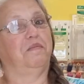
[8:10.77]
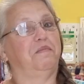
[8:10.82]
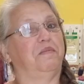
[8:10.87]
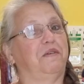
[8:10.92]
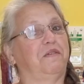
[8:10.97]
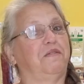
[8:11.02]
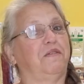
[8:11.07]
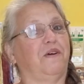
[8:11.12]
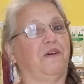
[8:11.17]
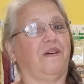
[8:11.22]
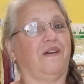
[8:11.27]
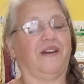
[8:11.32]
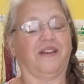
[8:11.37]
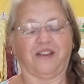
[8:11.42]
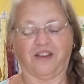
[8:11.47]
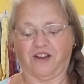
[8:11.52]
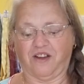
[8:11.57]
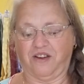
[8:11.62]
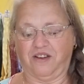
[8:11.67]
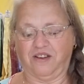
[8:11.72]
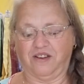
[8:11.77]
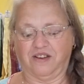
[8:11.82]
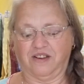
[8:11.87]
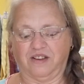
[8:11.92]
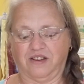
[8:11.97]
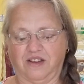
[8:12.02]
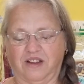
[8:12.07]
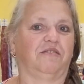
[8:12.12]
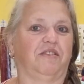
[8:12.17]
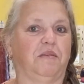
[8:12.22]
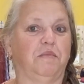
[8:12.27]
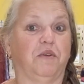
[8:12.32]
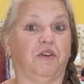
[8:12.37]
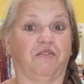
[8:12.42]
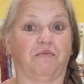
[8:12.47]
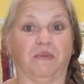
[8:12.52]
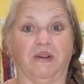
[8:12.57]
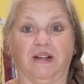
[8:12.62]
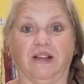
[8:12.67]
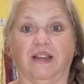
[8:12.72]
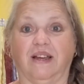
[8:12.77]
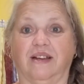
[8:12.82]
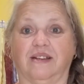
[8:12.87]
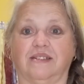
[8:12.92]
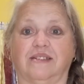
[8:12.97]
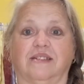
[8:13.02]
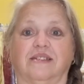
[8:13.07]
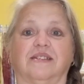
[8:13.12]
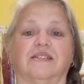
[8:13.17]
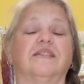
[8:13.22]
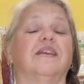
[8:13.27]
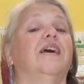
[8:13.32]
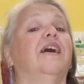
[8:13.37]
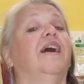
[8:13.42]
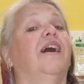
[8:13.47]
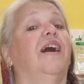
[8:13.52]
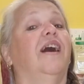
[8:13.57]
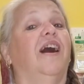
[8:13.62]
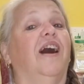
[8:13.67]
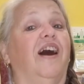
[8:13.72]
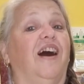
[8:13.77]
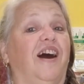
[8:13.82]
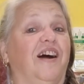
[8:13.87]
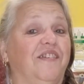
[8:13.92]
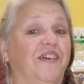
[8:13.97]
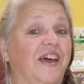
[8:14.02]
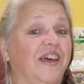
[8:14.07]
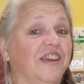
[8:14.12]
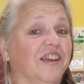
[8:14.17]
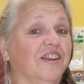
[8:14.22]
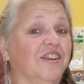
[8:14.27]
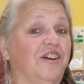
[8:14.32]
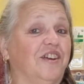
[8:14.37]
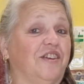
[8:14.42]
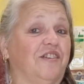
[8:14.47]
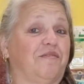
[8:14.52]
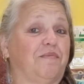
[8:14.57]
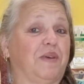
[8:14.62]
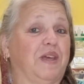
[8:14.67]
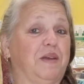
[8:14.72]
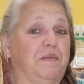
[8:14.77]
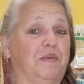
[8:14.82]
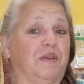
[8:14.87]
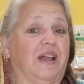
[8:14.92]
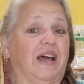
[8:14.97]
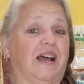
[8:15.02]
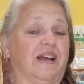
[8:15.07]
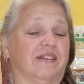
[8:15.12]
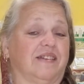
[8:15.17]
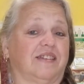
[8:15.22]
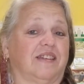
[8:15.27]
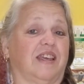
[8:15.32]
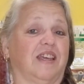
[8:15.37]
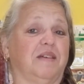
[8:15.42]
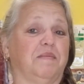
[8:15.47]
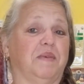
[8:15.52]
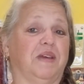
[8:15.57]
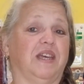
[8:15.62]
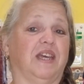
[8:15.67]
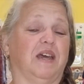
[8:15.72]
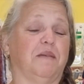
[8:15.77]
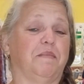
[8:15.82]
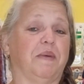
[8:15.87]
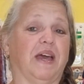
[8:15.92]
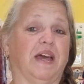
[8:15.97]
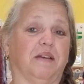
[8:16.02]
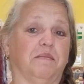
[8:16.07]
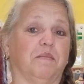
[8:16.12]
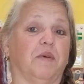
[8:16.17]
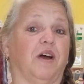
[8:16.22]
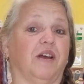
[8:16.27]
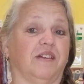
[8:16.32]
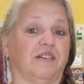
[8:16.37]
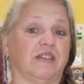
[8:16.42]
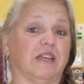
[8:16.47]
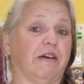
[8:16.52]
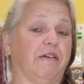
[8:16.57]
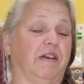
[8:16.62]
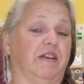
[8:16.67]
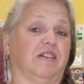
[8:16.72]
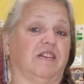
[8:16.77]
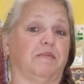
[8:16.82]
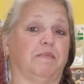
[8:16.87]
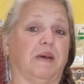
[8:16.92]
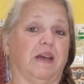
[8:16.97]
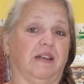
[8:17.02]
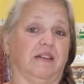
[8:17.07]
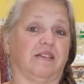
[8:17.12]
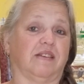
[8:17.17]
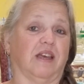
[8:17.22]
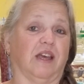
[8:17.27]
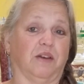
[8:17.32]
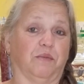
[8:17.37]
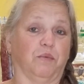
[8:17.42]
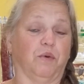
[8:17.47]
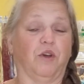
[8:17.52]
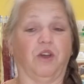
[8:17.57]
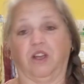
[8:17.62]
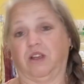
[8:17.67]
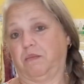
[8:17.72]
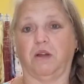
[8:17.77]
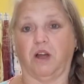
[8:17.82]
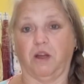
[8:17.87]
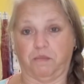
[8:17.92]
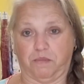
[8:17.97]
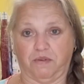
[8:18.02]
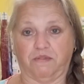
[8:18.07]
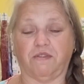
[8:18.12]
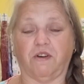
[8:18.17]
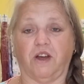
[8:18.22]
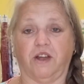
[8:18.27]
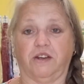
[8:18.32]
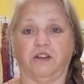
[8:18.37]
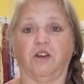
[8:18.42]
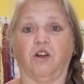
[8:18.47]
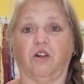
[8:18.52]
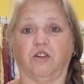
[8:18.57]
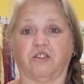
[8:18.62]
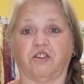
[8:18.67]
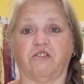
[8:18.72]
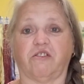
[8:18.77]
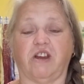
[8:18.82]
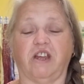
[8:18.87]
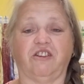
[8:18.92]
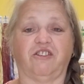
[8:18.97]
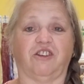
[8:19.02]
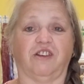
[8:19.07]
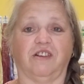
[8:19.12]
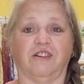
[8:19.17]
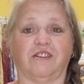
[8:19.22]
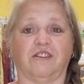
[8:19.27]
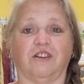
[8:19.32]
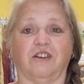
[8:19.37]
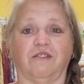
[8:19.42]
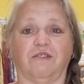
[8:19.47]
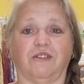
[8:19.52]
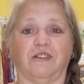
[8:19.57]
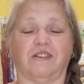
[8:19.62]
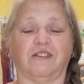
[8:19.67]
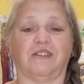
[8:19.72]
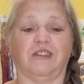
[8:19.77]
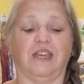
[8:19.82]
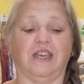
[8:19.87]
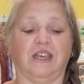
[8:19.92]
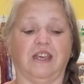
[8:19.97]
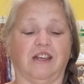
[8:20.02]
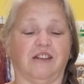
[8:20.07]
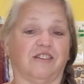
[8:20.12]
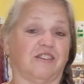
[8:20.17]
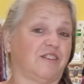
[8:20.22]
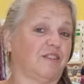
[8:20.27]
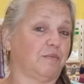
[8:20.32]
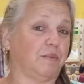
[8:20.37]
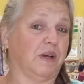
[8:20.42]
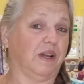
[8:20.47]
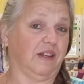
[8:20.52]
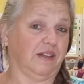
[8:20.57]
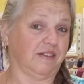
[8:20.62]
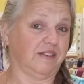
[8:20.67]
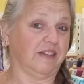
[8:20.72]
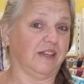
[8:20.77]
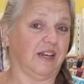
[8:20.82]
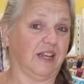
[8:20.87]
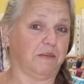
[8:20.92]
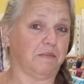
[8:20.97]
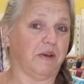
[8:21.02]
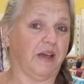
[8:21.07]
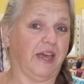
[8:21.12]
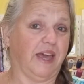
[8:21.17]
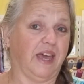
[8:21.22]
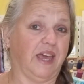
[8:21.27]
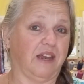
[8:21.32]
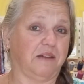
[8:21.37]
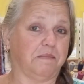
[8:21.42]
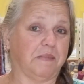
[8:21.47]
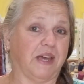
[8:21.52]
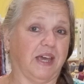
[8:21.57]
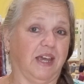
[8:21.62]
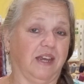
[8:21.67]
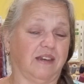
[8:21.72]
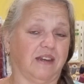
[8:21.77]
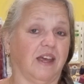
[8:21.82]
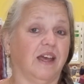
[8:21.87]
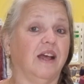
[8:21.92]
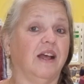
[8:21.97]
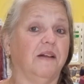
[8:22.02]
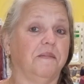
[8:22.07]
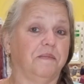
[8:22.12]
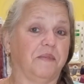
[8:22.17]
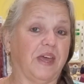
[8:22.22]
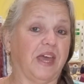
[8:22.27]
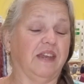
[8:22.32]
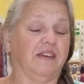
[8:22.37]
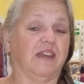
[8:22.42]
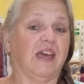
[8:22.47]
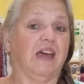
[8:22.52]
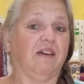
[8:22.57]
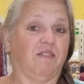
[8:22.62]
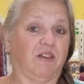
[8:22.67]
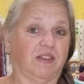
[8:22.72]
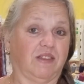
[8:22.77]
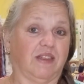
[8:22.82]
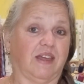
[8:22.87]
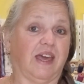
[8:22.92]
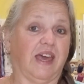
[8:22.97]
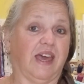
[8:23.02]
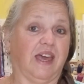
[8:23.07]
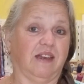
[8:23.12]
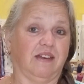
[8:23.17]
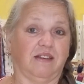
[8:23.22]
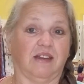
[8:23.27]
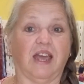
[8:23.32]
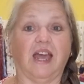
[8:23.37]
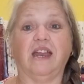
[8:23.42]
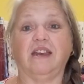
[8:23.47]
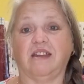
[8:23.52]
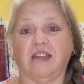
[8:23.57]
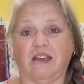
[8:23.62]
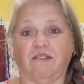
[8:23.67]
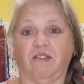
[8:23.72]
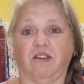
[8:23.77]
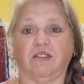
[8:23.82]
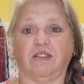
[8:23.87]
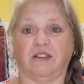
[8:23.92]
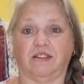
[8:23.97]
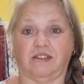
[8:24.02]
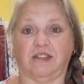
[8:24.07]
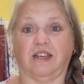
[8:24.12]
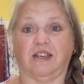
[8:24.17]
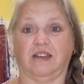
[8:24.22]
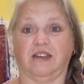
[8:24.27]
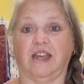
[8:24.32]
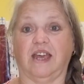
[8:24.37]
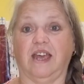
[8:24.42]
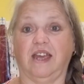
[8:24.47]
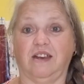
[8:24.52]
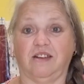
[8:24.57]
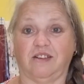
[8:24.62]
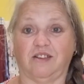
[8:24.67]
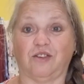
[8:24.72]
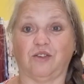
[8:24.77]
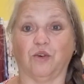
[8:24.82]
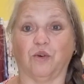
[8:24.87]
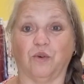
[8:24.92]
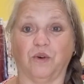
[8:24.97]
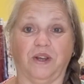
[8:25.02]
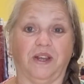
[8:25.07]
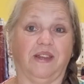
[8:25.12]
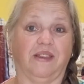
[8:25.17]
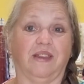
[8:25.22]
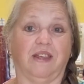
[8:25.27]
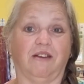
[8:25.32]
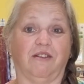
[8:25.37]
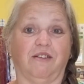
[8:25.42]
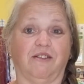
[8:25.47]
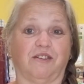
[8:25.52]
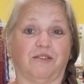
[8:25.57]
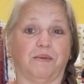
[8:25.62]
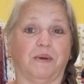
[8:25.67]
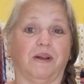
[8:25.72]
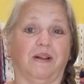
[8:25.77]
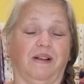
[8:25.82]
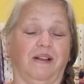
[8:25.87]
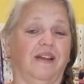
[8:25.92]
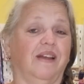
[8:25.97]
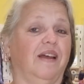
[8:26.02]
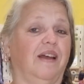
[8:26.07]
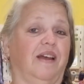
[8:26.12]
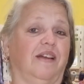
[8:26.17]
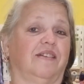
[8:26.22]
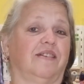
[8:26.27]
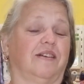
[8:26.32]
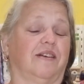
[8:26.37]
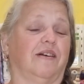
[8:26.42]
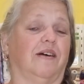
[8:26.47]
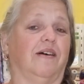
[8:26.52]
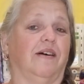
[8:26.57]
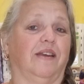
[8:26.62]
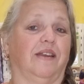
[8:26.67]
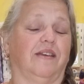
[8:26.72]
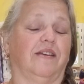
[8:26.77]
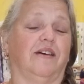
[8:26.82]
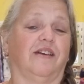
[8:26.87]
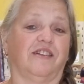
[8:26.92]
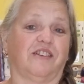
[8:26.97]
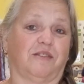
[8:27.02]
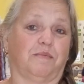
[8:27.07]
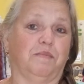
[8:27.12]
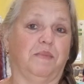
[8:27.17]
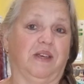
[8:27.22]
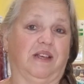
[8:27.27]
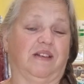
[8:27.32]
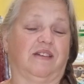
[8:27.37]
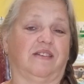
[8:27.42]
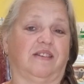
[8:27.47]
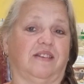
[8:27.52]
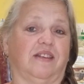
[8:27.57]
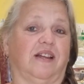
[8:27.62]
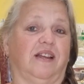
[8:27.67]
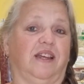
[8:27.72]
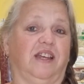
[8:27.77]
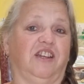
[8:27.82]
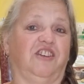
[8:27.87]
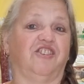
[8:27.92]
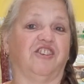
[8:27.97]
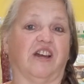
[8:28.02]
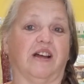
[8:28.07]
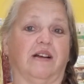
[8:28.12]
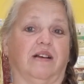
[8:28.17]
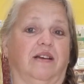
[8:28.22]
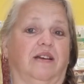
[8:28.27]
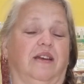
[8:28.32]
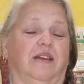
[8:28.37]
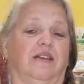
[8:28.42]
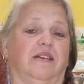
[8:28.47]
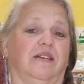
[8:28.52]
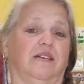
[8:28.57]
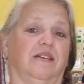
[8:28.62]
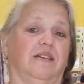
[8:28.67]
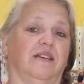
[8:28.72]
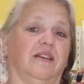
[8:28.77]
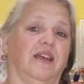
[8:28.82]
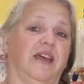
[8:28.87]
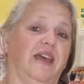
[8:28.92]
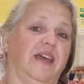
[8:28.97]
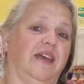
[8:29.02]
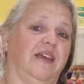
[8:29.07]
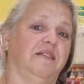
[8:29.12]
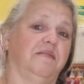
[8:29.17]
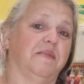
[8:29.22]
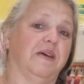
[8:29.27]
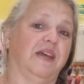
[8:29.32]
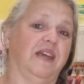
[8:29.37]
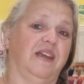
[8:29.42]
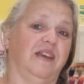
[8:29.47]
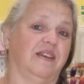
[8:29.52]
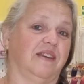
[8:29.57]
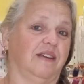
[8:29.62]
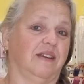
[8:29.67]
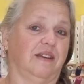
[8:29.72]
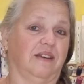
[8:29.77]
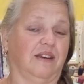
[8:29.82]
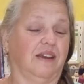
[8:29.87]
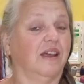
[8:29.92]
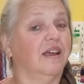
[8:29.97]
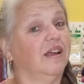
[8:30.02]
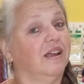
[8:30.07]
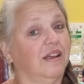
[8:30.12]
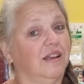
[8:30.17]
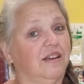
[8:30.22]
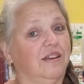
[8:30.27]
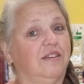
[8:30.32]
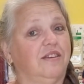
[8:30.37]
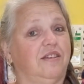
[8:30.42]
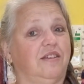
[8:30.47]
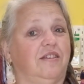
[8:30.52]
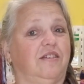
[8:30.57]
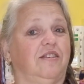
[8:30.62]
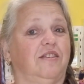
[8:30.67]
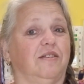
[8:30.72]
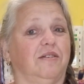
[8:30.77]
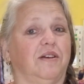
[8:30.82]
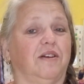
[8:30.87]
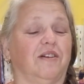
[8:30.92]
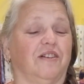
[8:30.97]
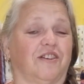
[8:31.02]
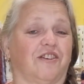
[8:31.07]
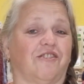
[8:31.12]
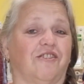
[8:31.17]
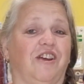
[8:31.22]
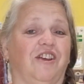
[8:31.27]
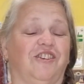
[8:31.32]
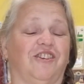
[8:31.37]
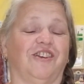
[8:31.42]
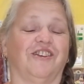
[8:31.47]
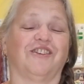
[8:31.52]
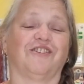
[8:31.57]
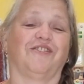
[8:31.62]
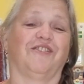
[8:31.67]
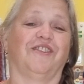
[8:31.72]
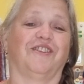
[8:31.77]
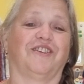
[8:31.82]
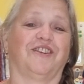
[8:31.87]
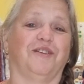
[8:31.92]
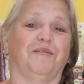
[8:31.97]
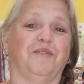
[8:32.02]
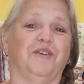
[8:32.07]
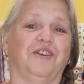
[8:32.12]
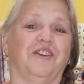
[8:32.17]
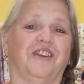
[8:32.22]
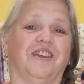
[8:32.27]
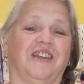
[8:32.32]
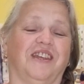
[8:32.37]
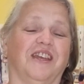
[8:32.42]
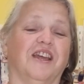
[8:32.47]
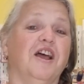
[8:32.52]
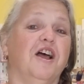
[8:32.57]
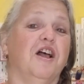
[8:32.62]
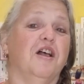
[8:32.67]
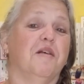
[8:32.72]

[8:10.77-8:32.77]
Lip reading: Before I go, remove my glasses. I've had a lot of people asking me about my sewing space at work. I provide an alteration service there as well as selling my handmade and having the secondhand store in there as well. It's a kind of nice mix, selling junk and handmade and doing alterations for the community.